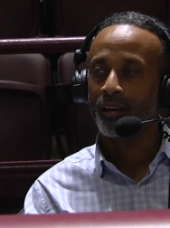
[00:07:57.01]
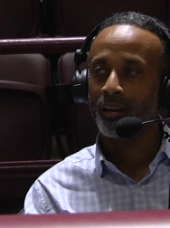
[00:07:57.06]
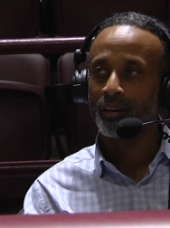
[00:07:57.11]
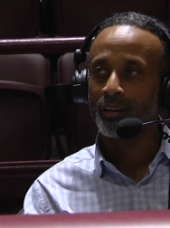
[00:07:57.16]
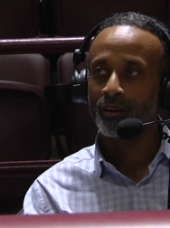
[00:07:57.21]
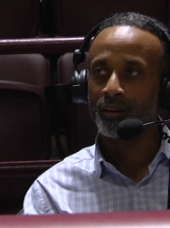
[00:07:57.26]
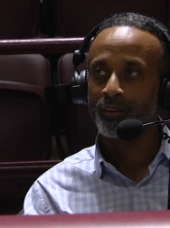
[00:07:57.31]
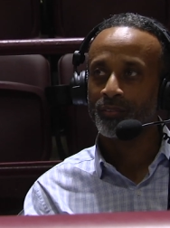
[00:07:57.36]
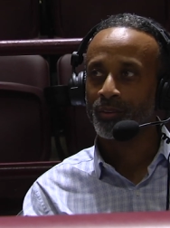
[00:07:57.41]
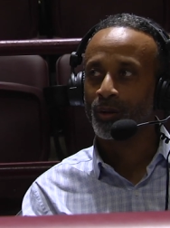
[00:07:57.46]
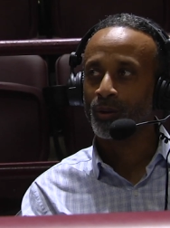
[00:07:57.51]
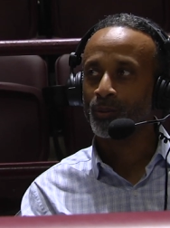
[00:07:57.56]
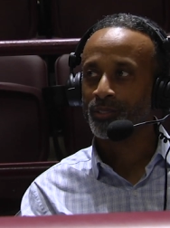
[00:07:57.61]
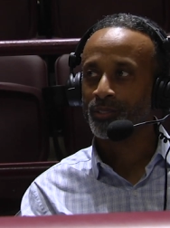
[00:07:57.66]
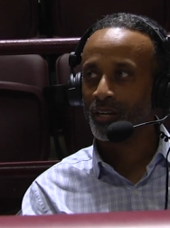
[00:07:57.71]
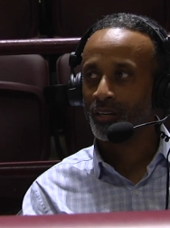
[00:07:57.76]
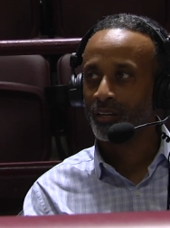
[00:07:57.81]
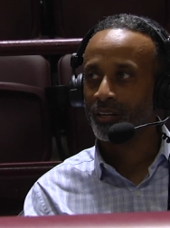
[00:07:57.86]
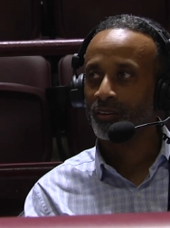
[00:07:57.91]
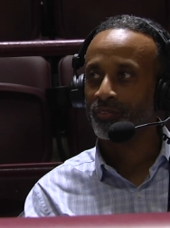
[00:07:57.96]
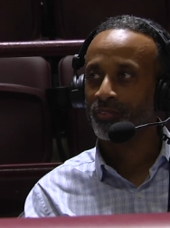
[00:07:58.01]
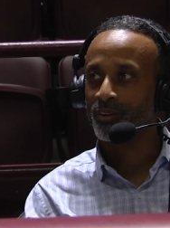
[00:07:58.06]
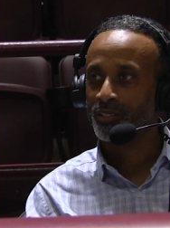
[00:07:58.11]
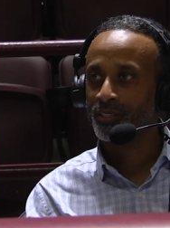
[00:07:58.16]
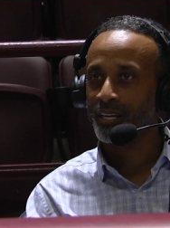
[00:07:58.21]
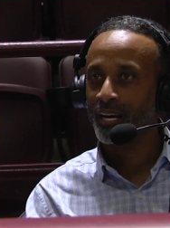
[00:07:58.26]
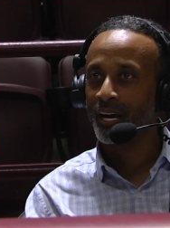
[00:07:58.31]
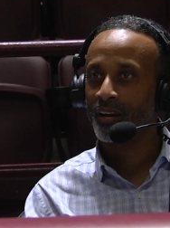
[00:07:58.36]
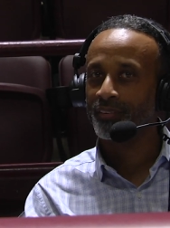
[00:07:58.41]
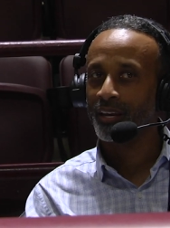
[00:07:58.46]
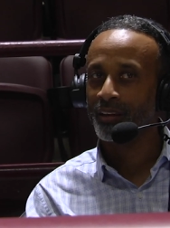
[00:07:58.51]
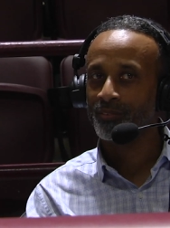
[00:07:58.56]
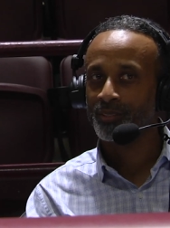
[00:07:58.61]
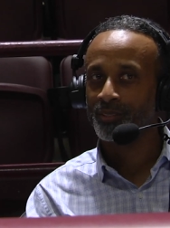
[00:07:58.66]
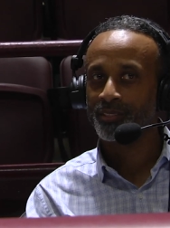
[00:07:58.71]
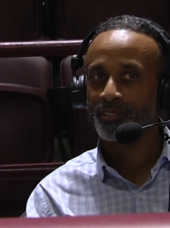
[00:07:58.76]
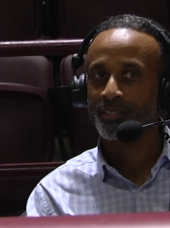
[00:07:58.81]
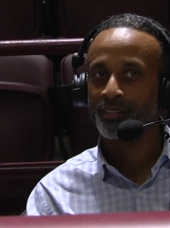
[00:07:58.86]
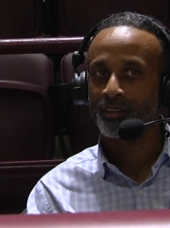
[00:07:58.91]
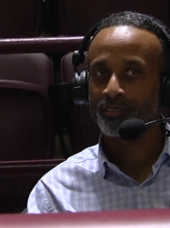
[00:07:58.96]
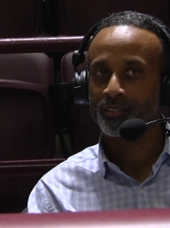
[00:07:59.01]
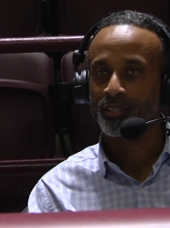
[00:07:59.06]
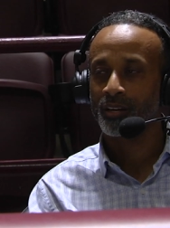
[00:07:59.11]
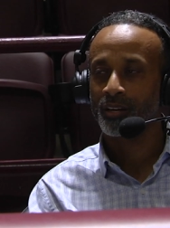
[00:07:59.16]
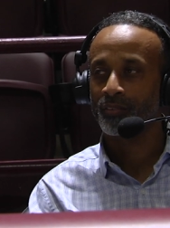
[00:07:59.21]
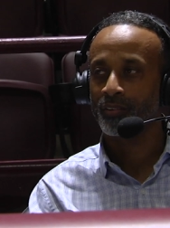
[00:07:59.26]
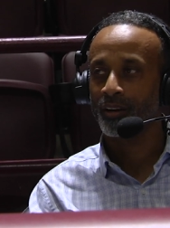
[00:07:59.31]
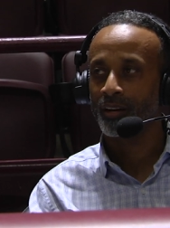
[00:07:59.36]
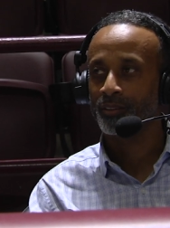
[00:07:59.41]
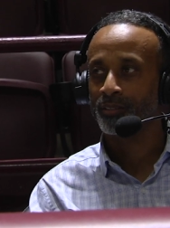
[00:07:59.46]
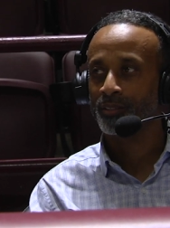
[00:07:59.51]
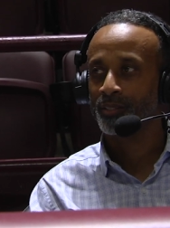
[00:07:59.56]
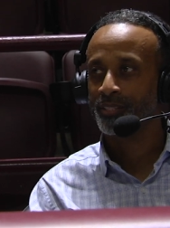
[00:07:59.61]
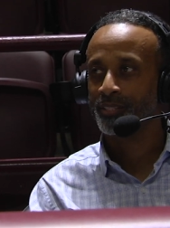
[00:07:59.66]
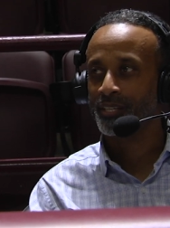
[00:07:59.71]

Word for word: you know even though it was ugly in the first half they even stuck, stuck around to the